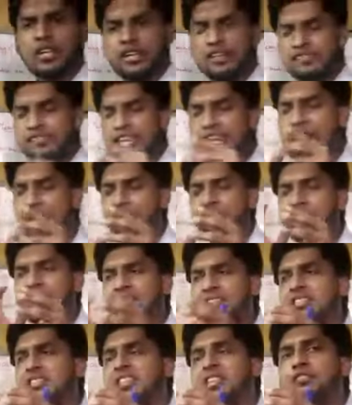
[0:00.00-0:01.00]
They
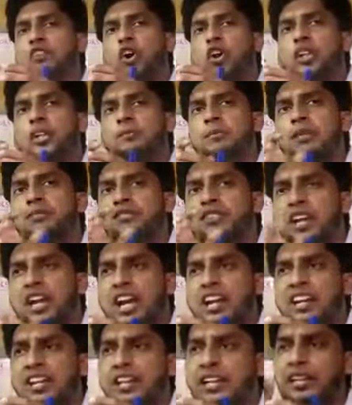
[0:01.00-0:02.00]
fix the volume of trade
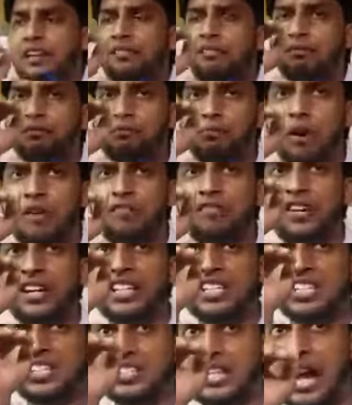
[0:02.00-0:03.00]
in a perfect
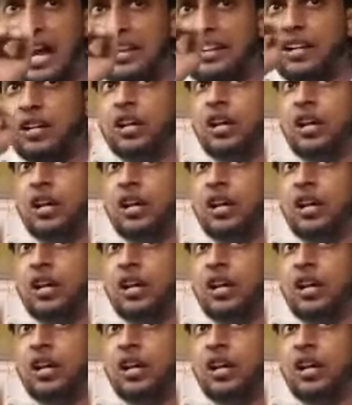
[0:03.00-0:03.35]
standard